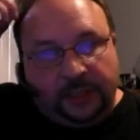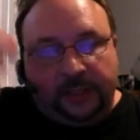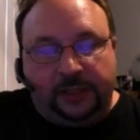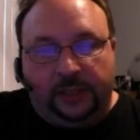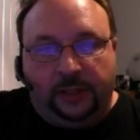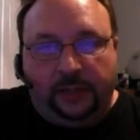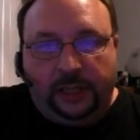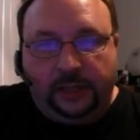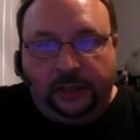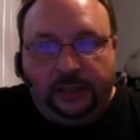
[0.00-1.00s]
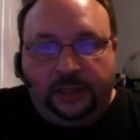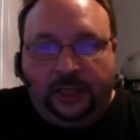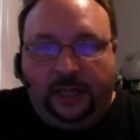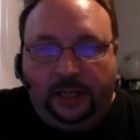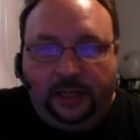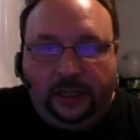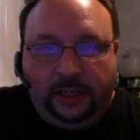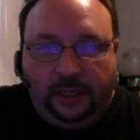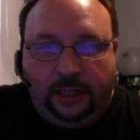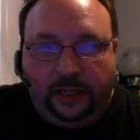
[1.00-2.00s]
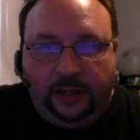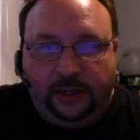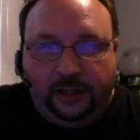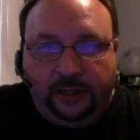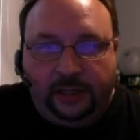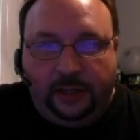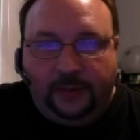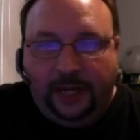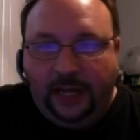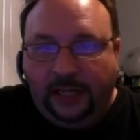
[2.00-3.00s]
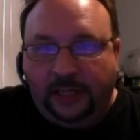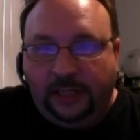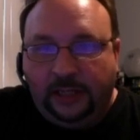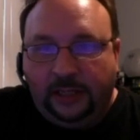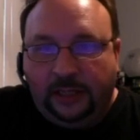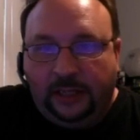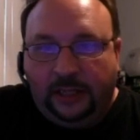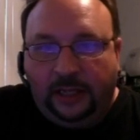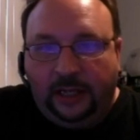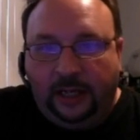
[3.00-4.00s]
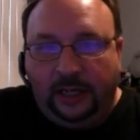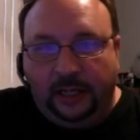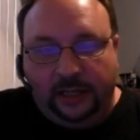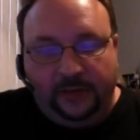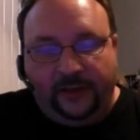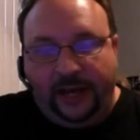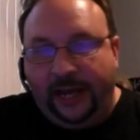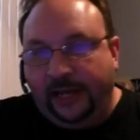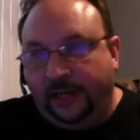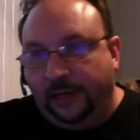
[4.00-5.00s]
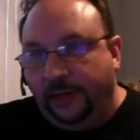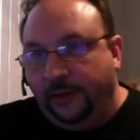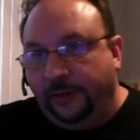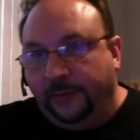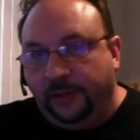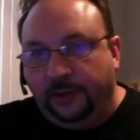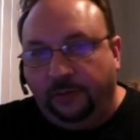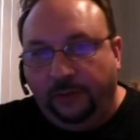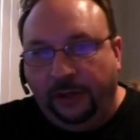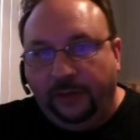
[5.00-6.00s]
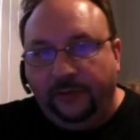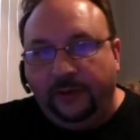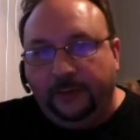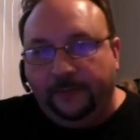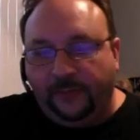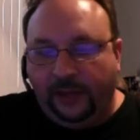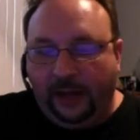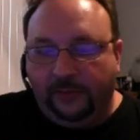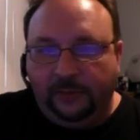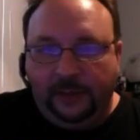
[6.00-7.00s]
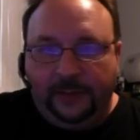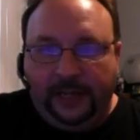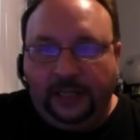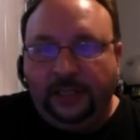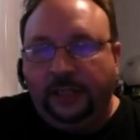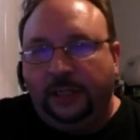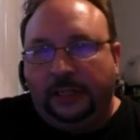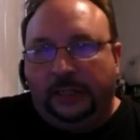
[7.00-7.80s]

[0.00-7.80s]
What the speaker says: So I could take number 8, and if I added another number 12, that would be a match.